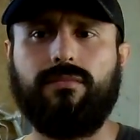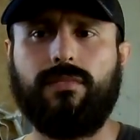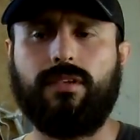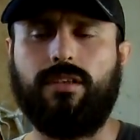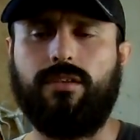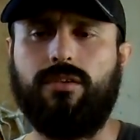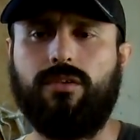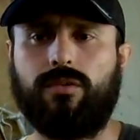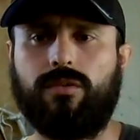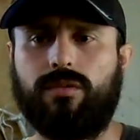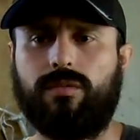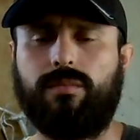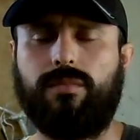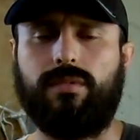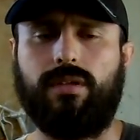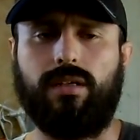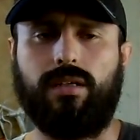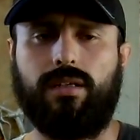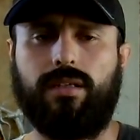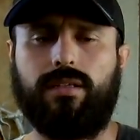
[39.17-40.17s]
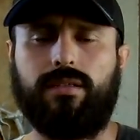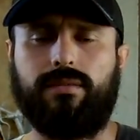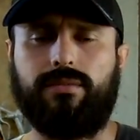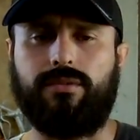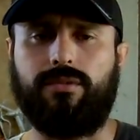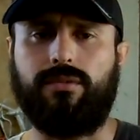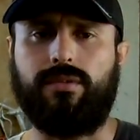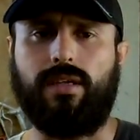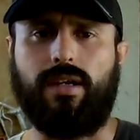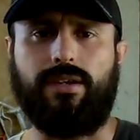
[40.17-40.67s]
Newer
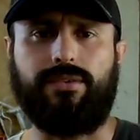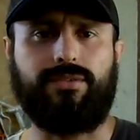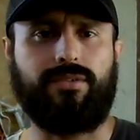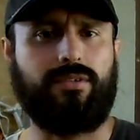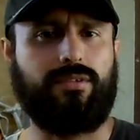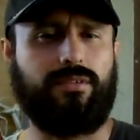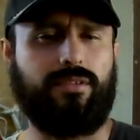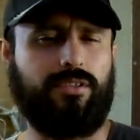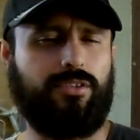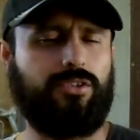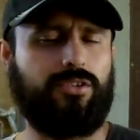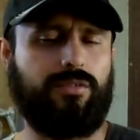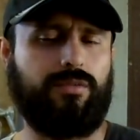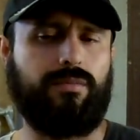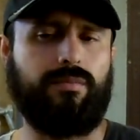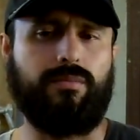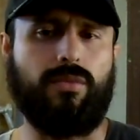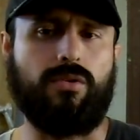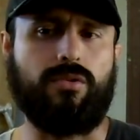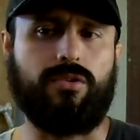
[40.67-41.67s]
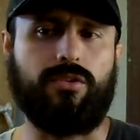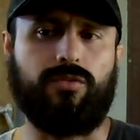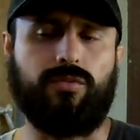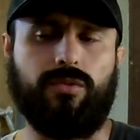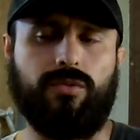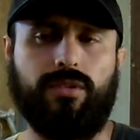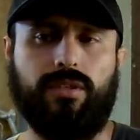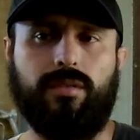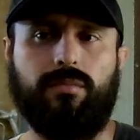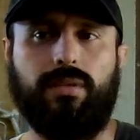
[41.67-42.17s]
2000-ish motors
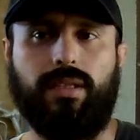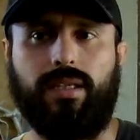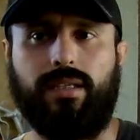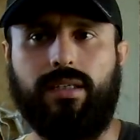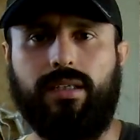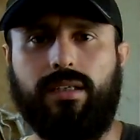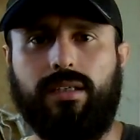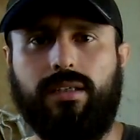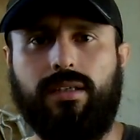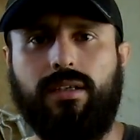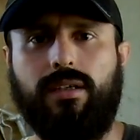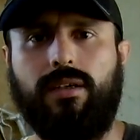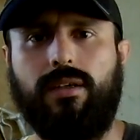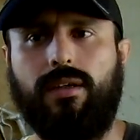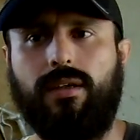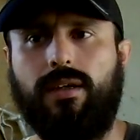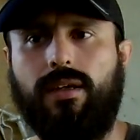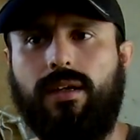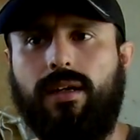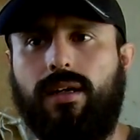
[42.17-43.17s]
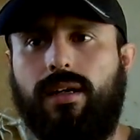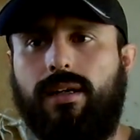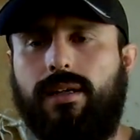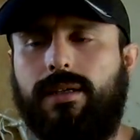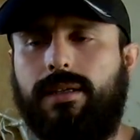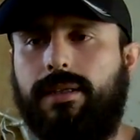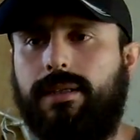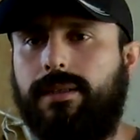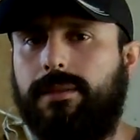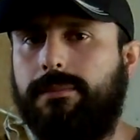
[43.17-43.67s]
will need blending.
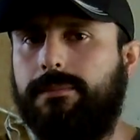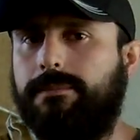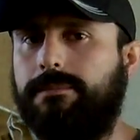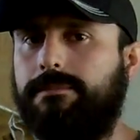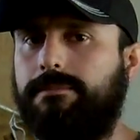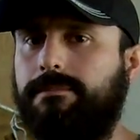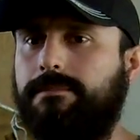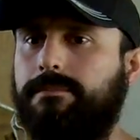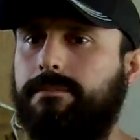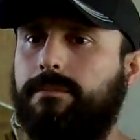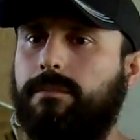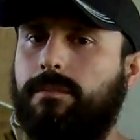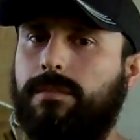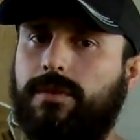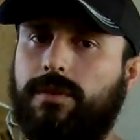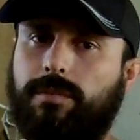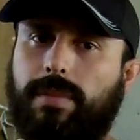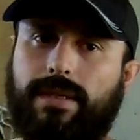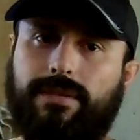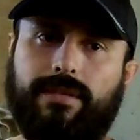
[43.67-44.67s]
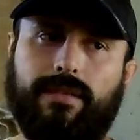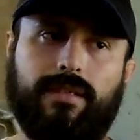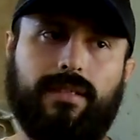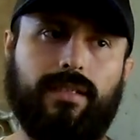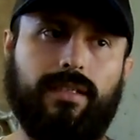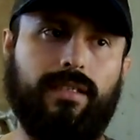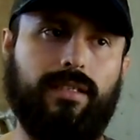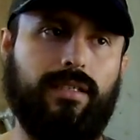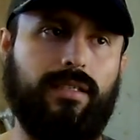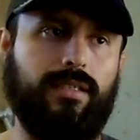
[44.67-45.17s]
It's
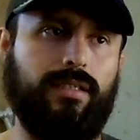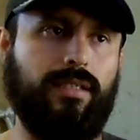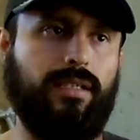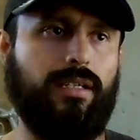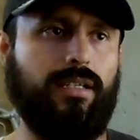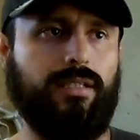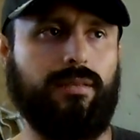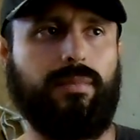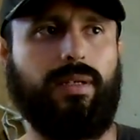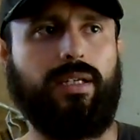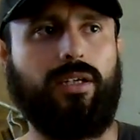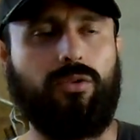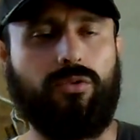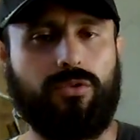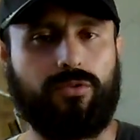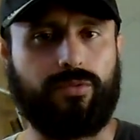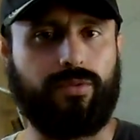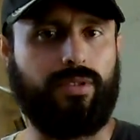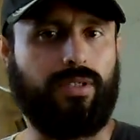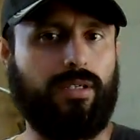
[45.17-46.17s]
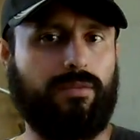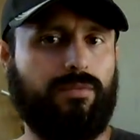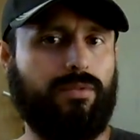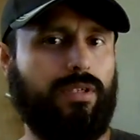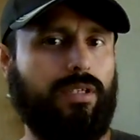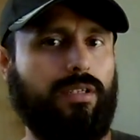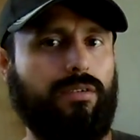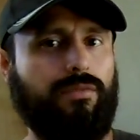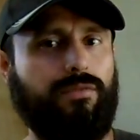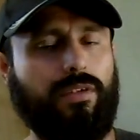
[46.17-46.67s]
basically on my 03 I
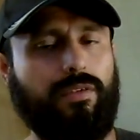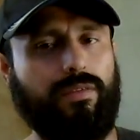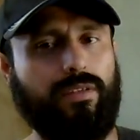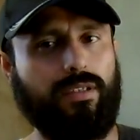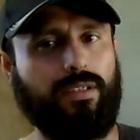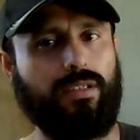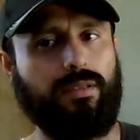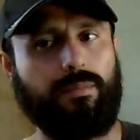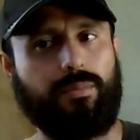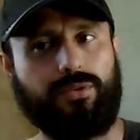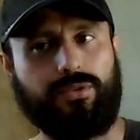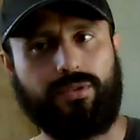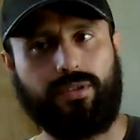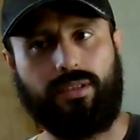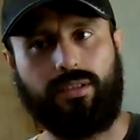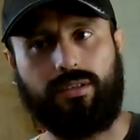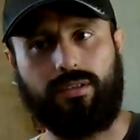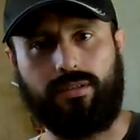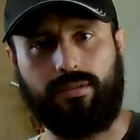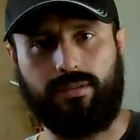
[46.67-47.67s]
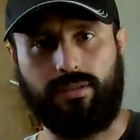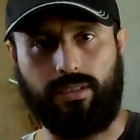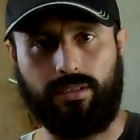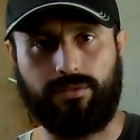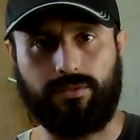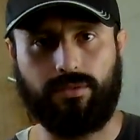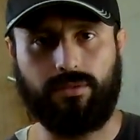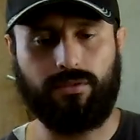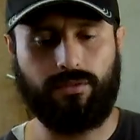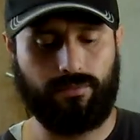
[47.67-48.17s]
run 50%
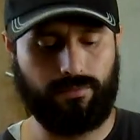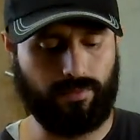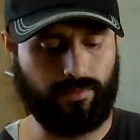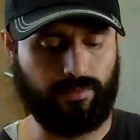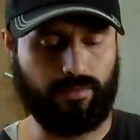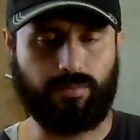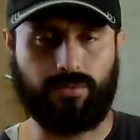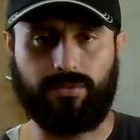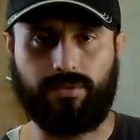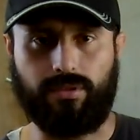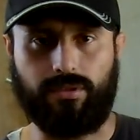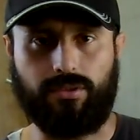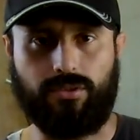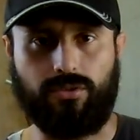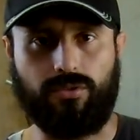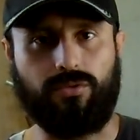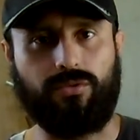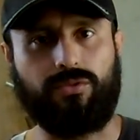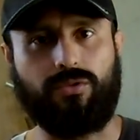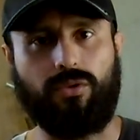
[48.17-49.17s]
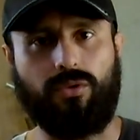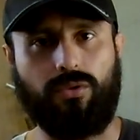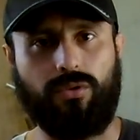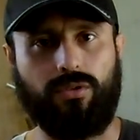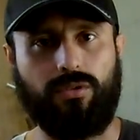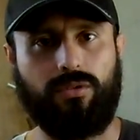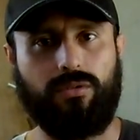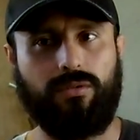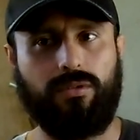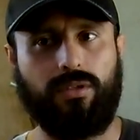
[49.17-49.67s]
diesel, 50% used
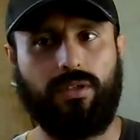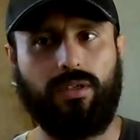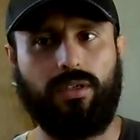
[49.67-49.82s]
oil.